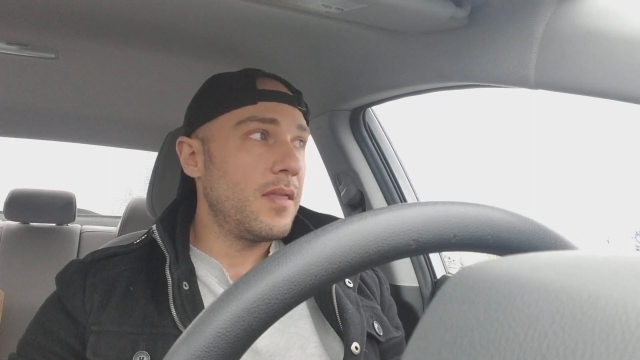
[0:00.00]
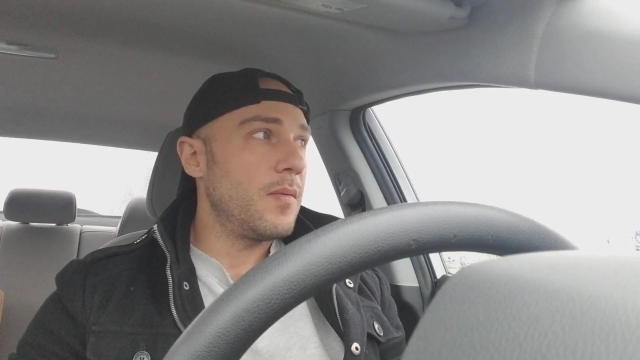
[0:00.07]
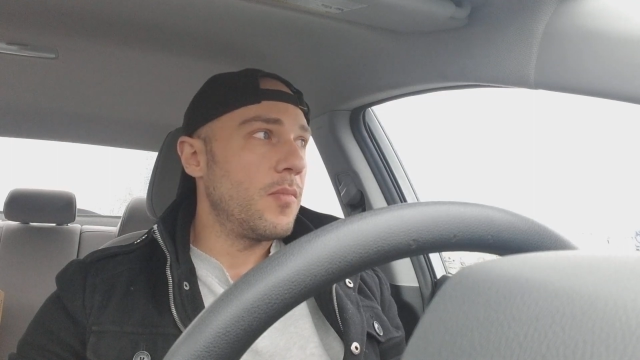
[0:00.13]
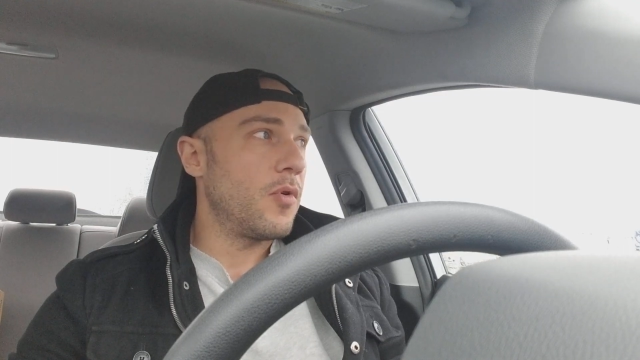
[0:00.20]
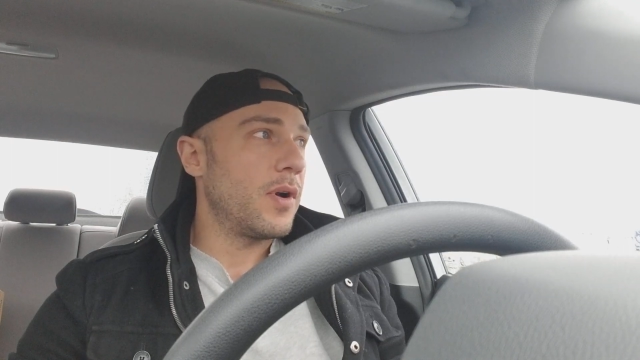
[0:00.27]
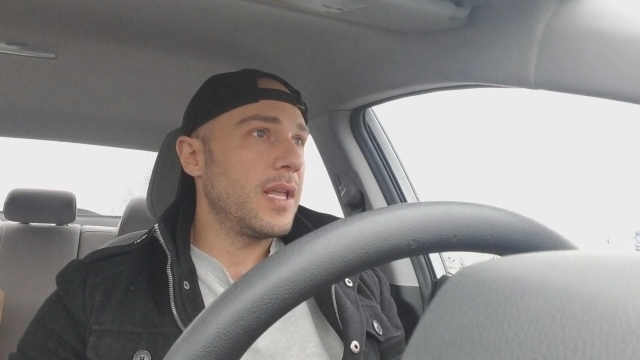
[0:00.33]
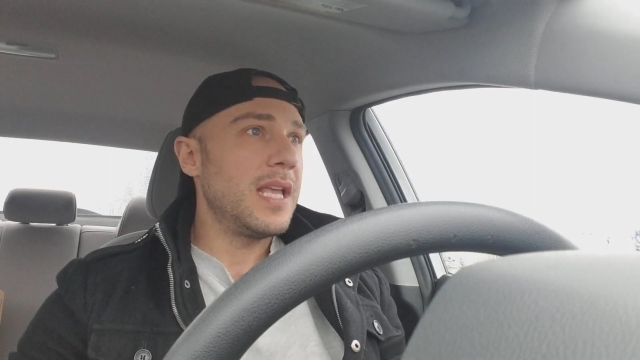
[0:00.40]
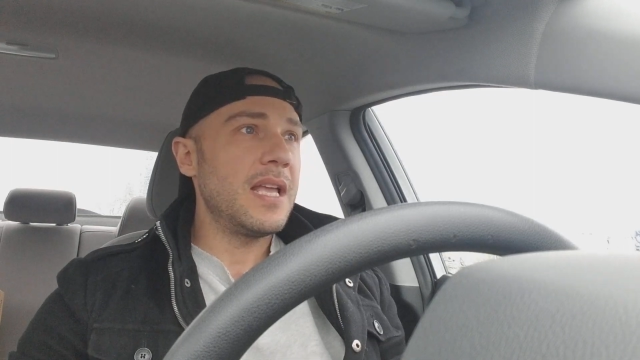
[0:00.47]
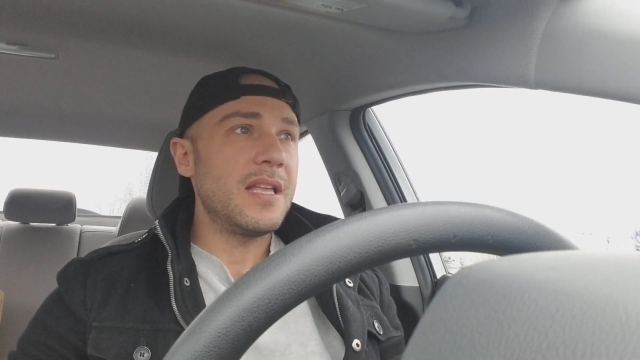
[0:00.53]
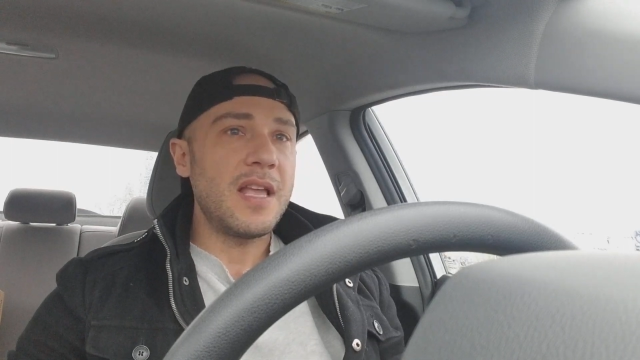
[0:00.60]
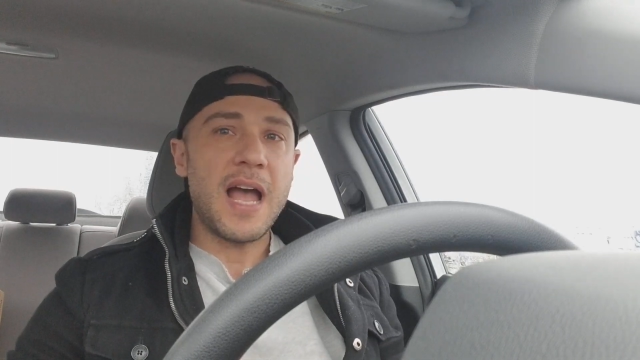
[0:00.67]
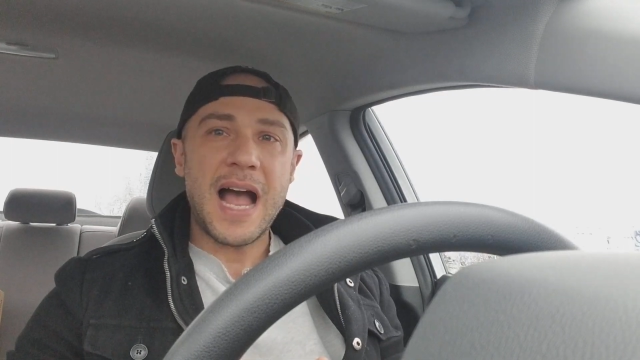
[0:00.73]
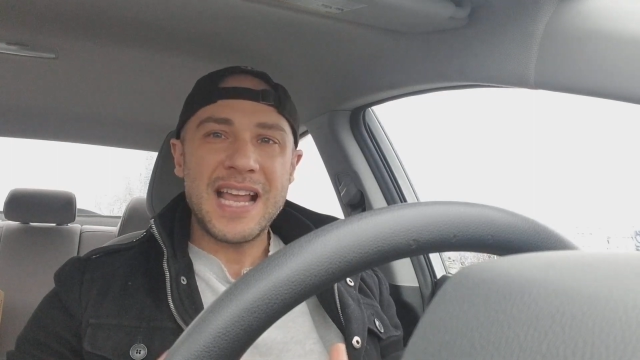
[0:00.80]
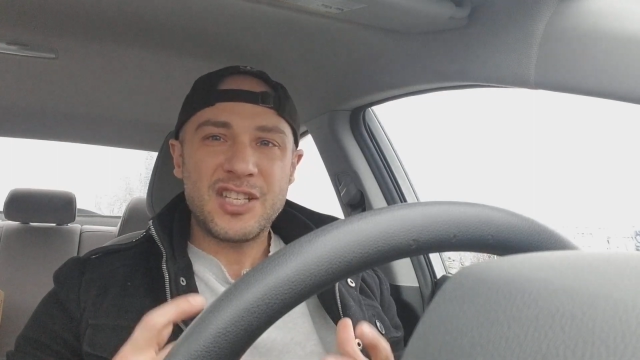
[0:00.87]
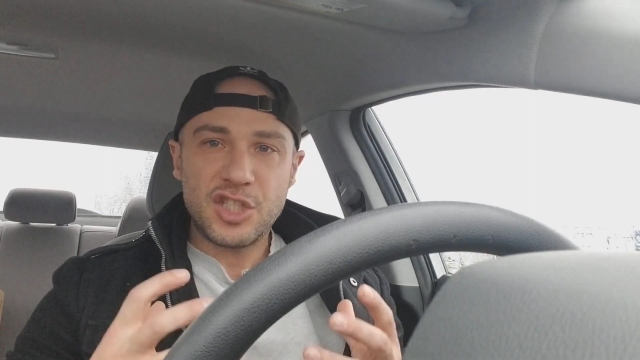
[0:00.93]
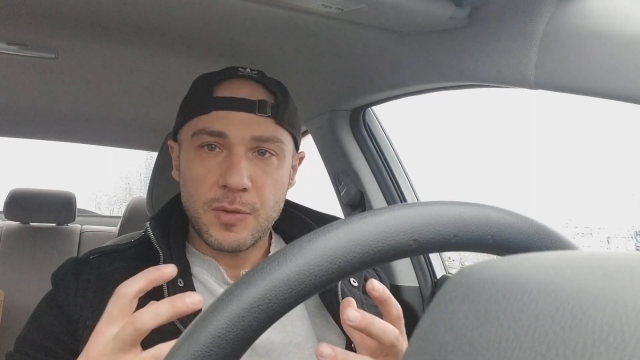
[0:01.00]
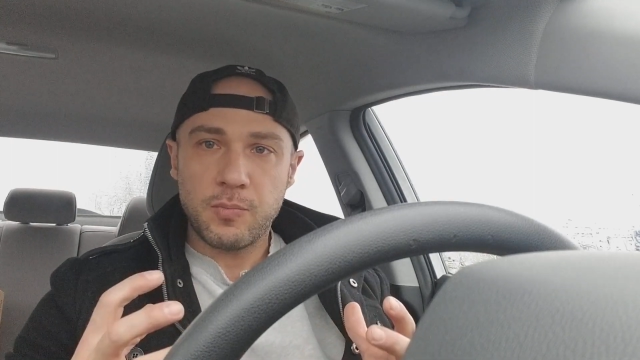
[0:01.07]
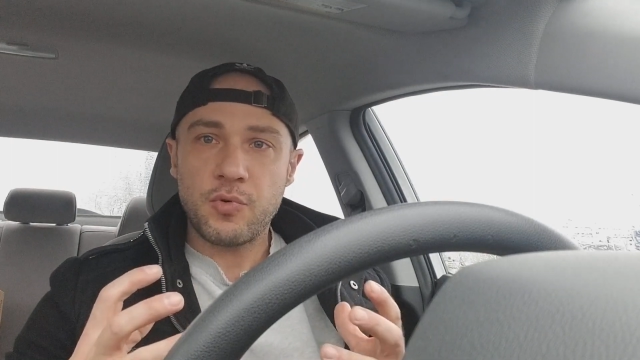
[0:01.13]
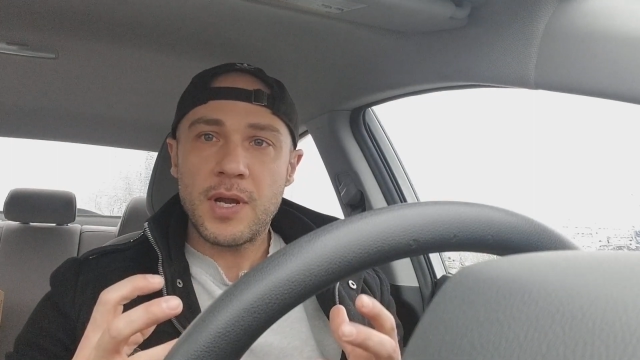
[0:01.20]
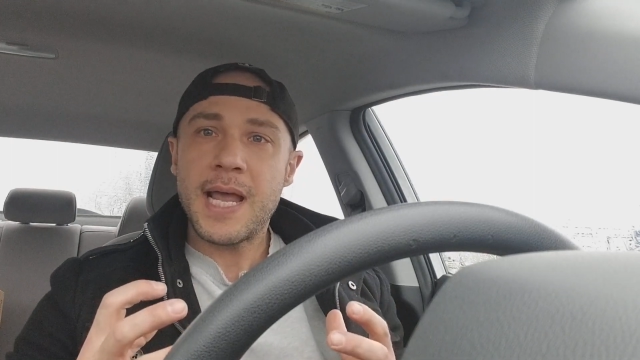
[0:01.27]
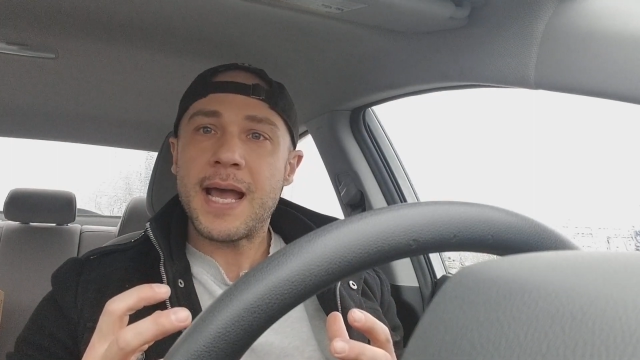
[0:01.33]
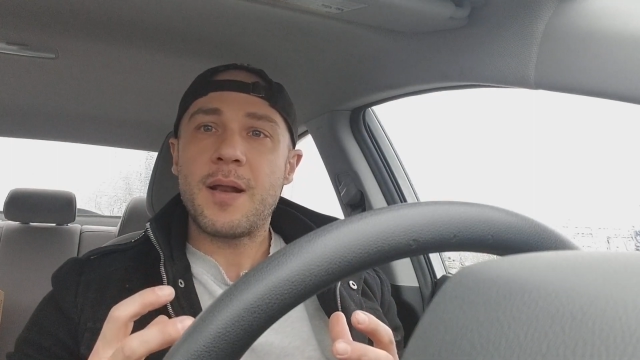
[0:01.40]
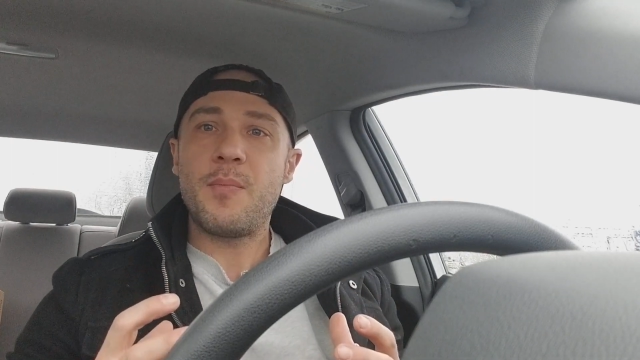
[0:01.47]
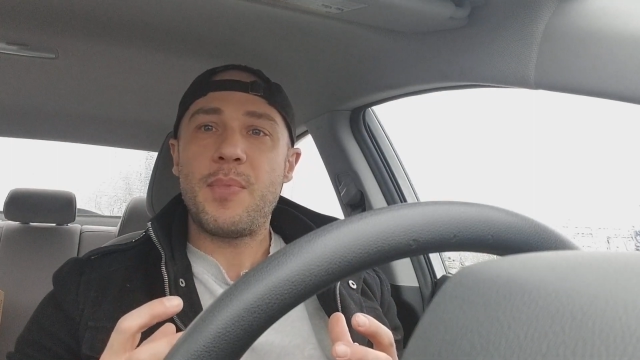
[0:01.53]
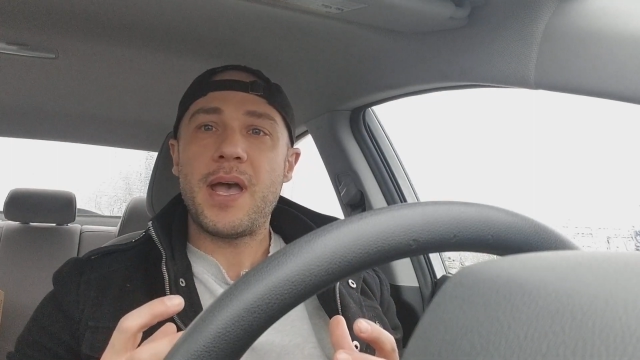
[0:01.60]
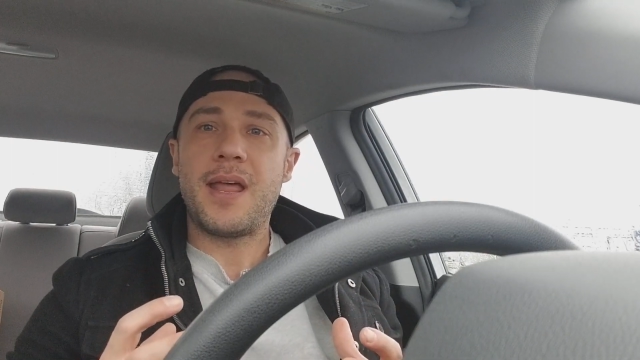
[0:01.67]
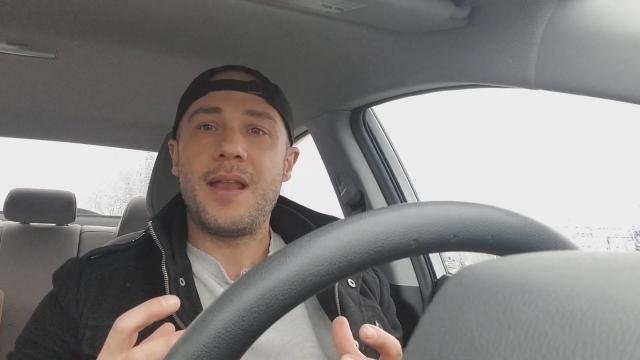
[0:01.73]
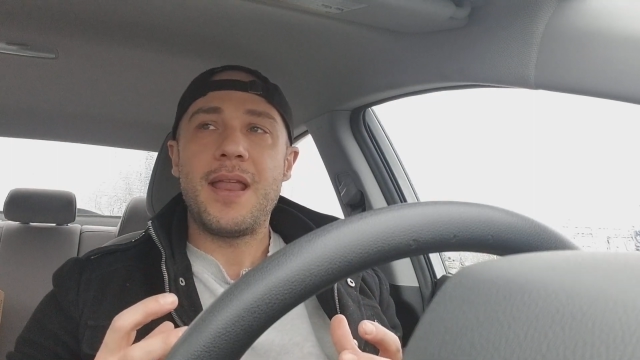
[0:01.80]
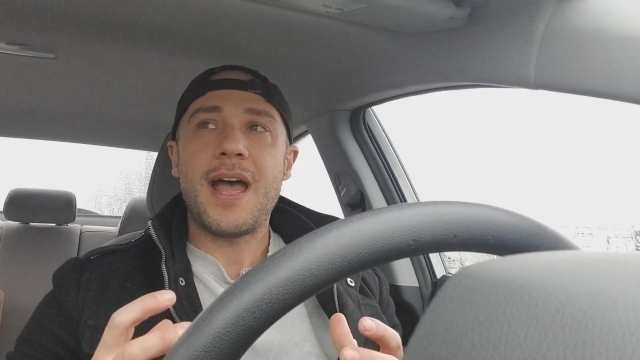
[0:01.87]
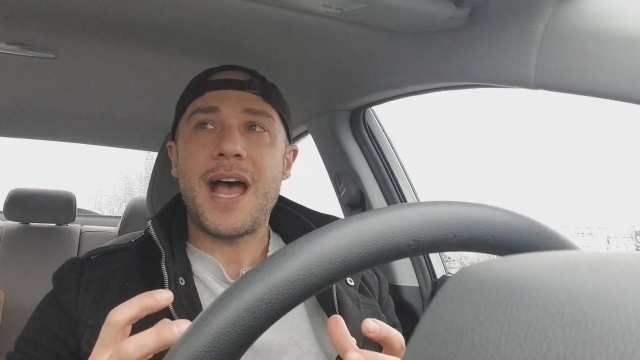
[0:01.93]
in the morning. I spring out of bed.